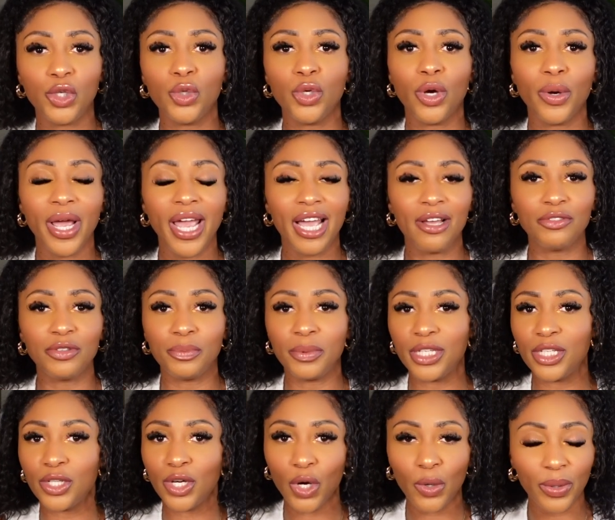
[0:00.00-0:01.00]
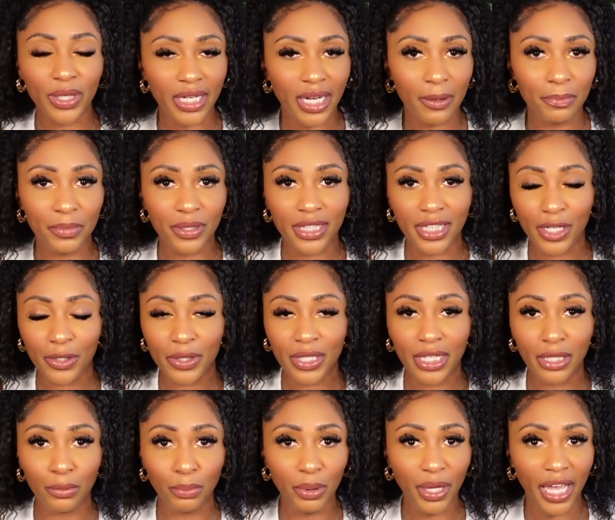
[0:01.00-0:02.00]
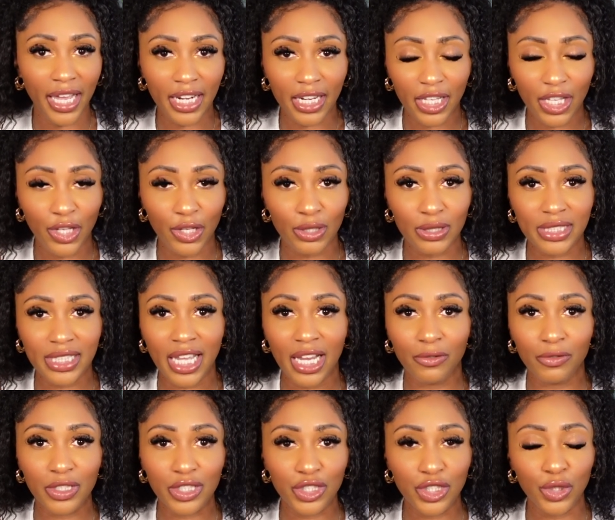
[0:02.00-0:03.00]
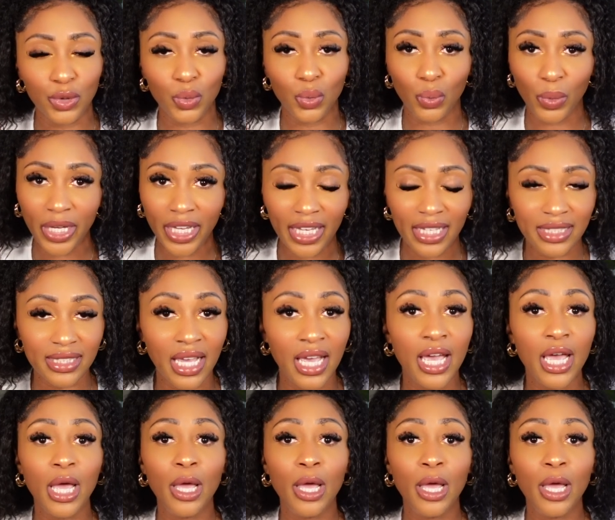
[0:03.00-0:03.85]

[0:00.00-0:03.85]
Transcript: You don't have to be going up in there getting pedicures every 2 weeks,